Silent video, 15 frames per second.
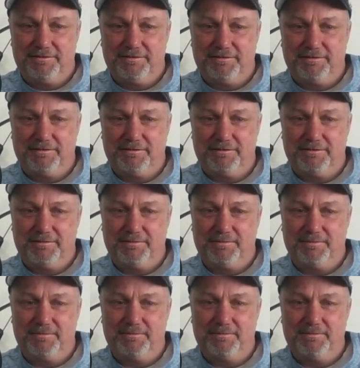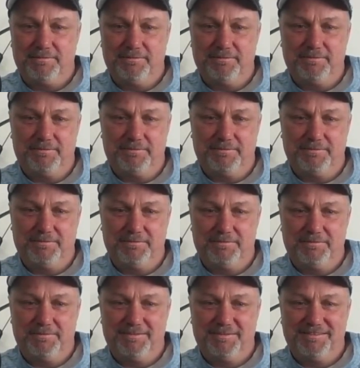
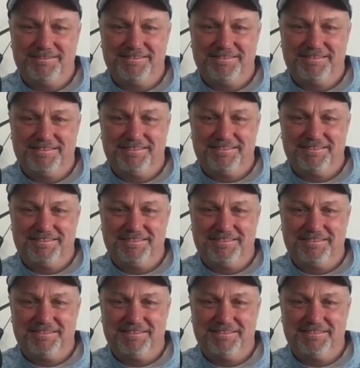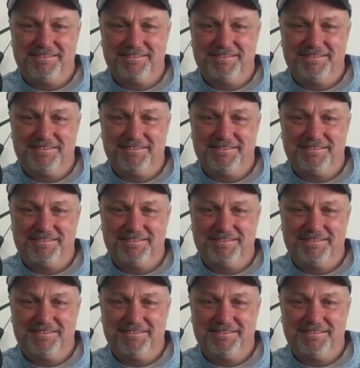This person isn't speaking.